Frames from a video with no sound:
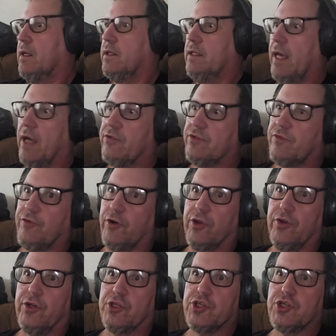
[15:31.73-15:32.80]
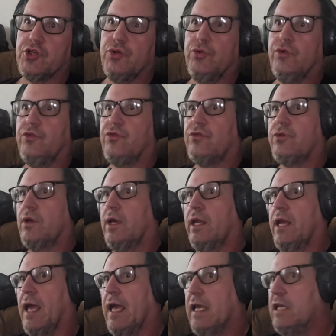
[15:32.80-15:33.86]
Yes, for you to choose
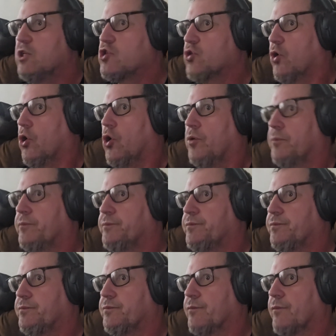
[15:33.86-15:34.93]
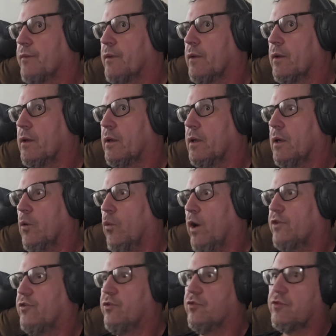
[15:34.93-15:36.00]
an angel,
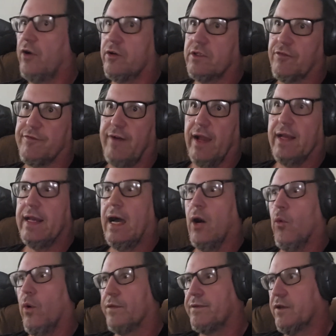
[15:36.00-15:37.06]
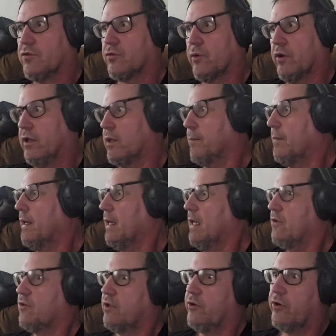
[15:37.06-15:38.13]
once you start to find out what this really
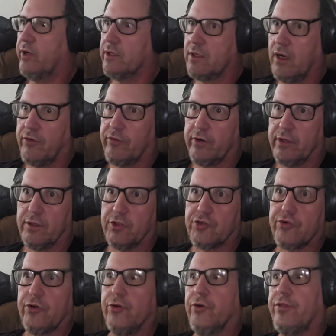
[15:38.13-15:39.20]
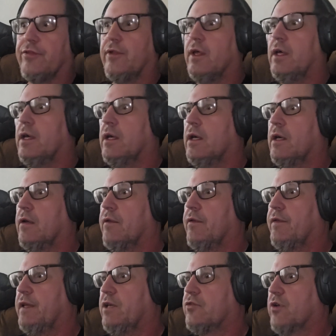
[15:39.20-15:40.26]
means and you're uncovering the truth,
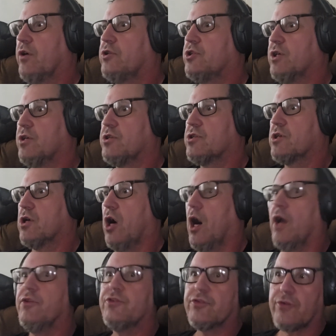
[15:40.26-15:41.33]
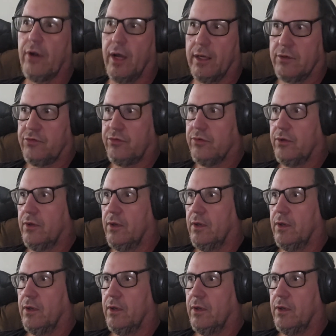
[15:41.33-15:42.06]
these are just constructs